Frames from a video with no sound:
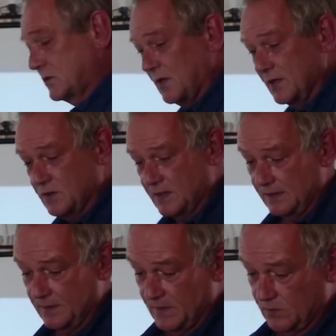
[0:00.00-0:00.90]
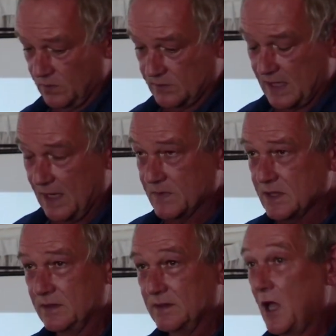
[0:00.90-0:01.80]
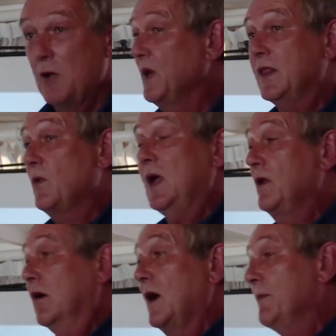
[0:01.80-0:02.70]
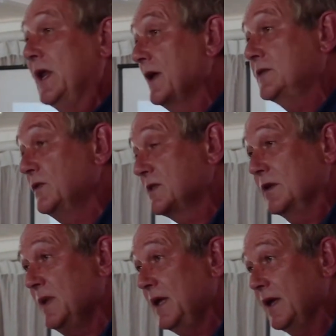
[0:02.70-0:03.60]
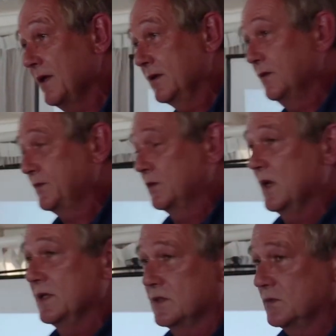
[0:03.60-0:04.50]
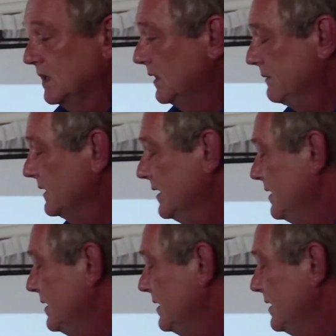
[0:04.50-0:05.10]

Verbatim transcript: trying to kill them at all times. Oh, by the way, look, I'm an activist in many other different ways as well. Uh,